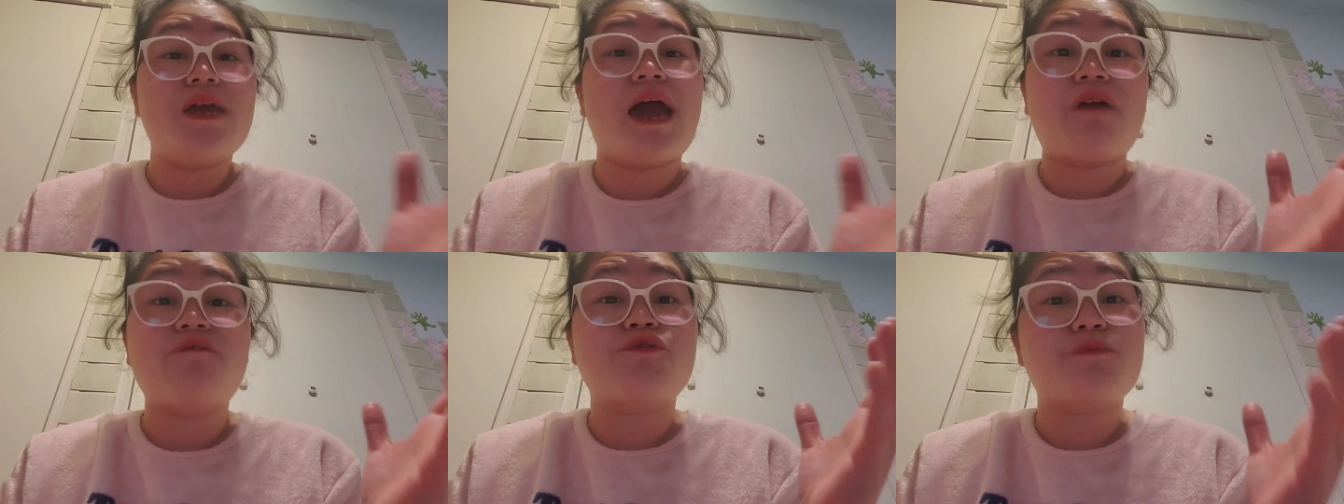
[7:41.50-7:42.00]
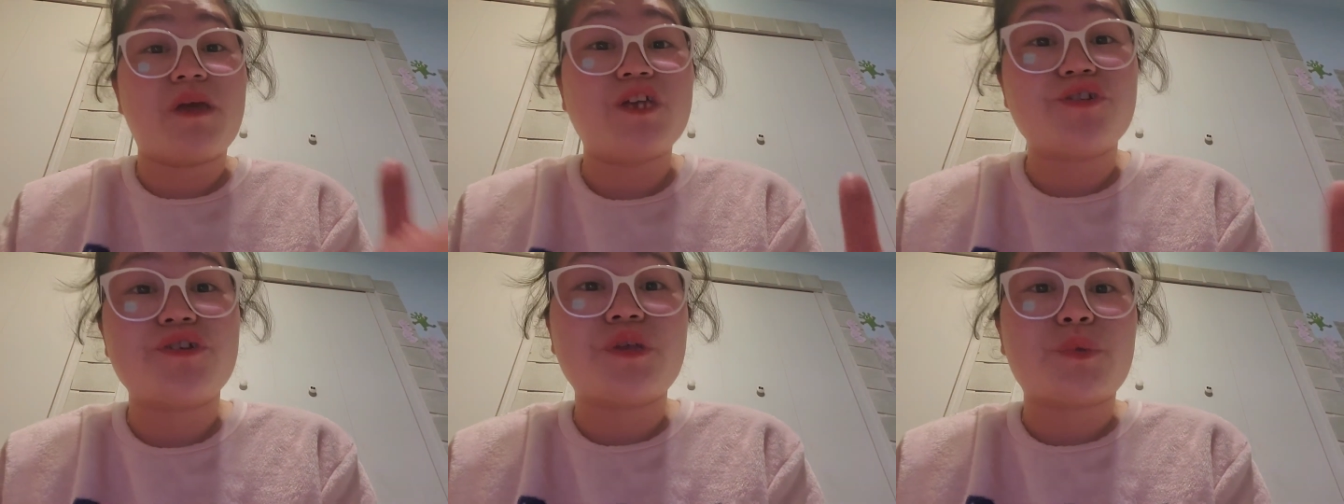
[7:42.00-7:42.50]
have to make
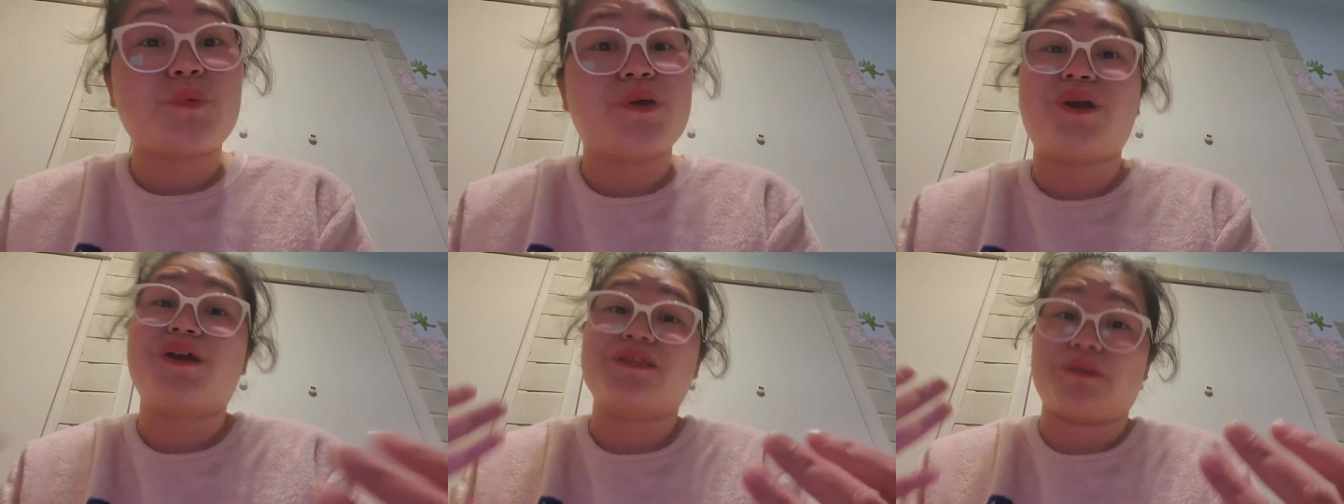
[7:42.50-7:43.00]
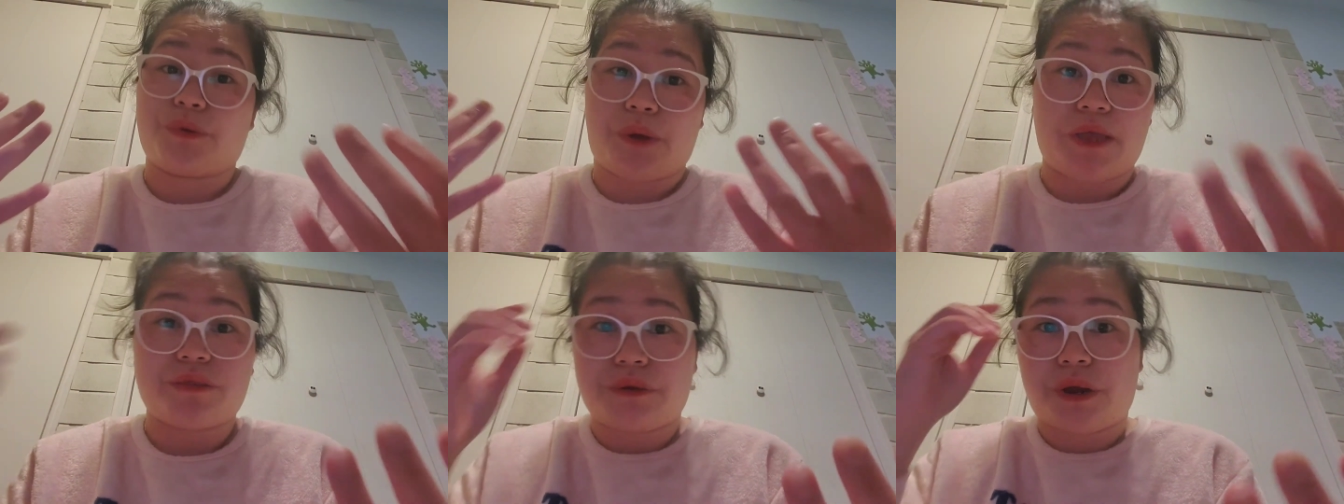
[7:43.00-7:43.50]
sure that we are in the
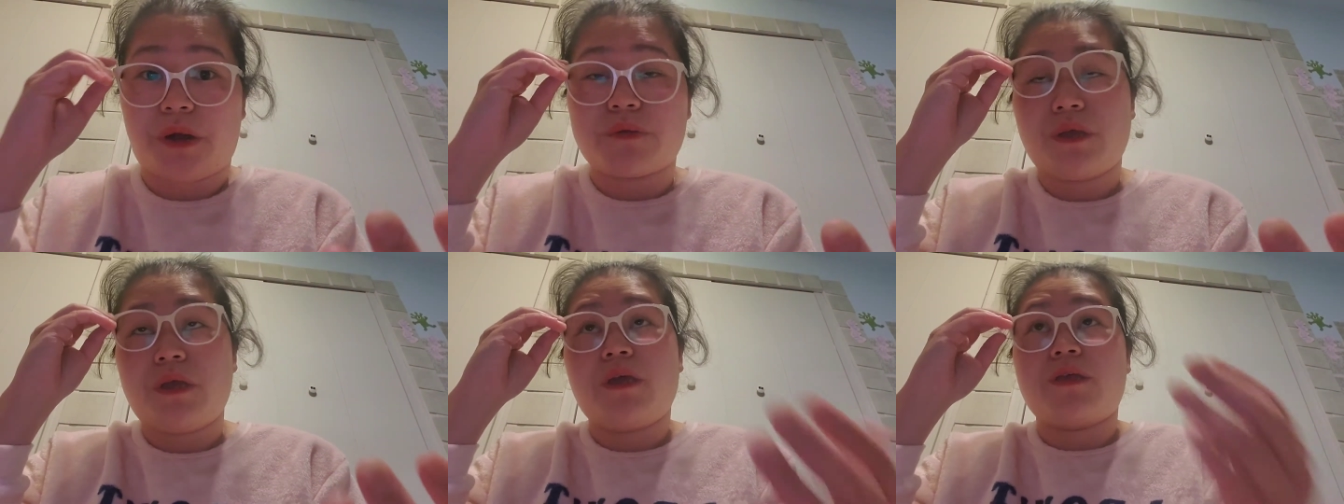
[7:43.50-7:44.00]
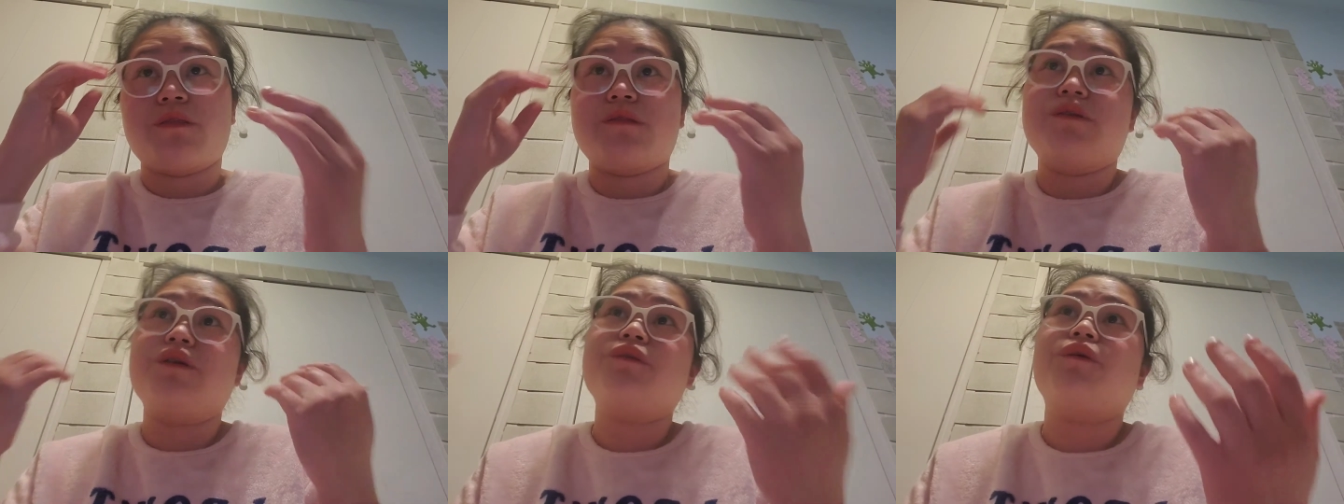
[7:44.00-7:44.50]
right crowd.
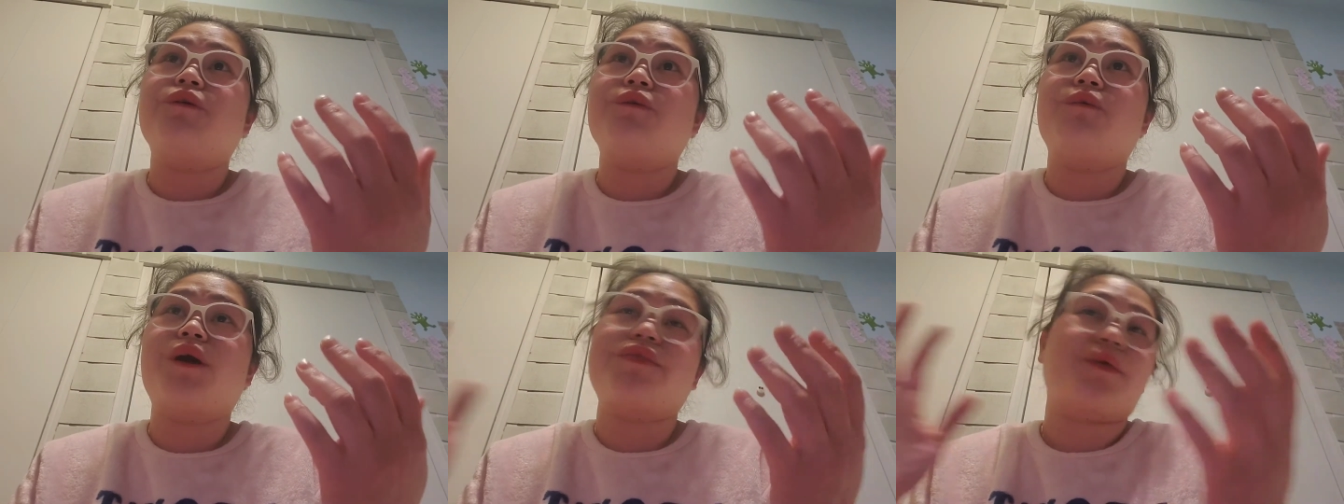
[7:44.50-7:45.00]
you know what